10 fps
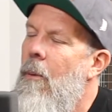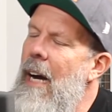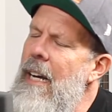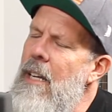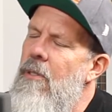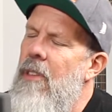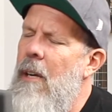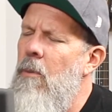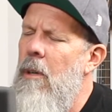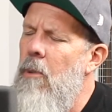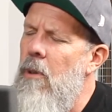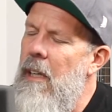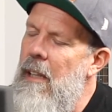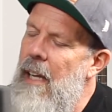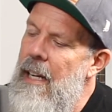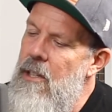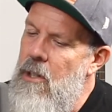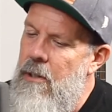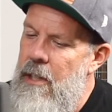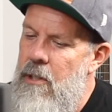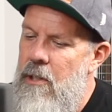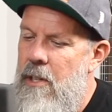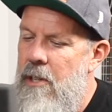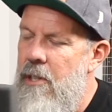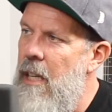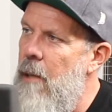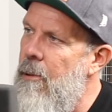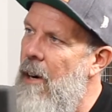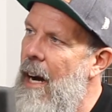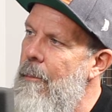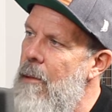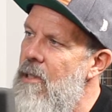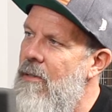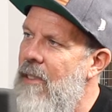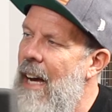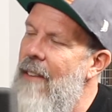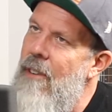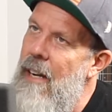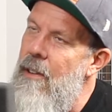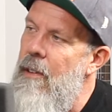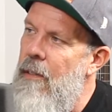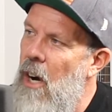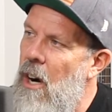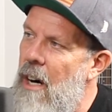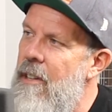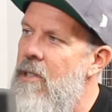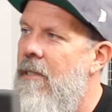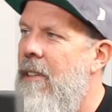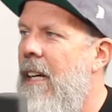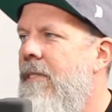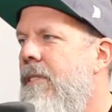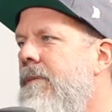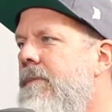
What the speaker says: Why do you think we're more inclined as Christians to see the problems of life rather than the harvest of life?